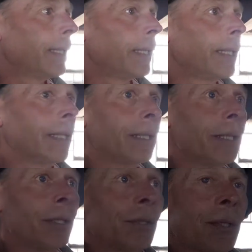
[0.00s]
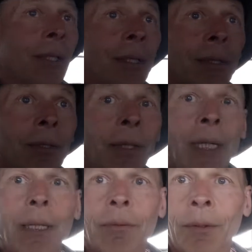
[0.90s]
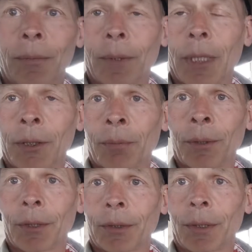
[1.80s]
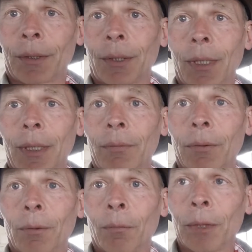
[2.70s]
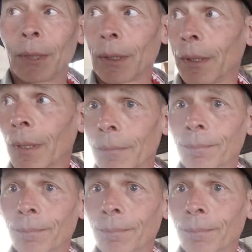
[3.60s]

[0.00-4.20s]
and these kids will have a nice place to stay for the winter.